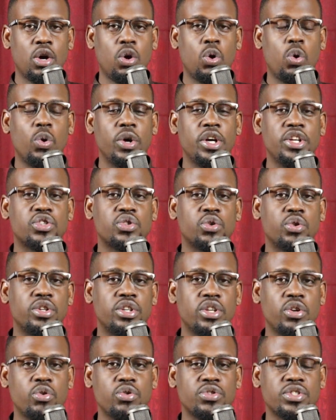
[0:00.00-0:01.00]
who
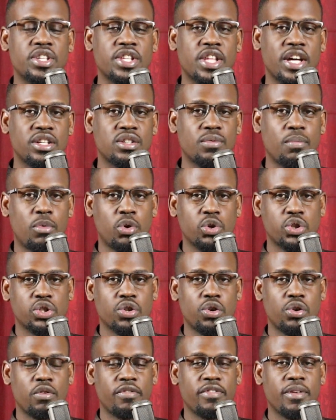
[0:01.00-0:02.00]
introduced that
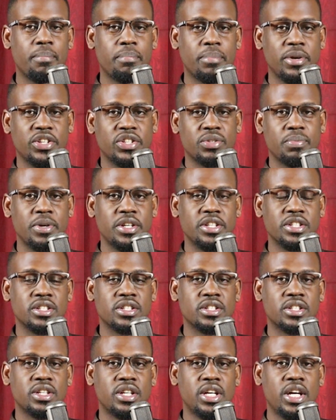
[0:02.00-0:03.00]
motion of
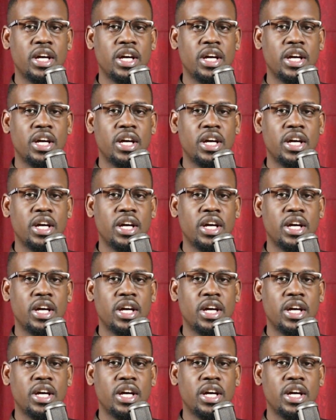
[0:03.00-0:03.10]
impeachment,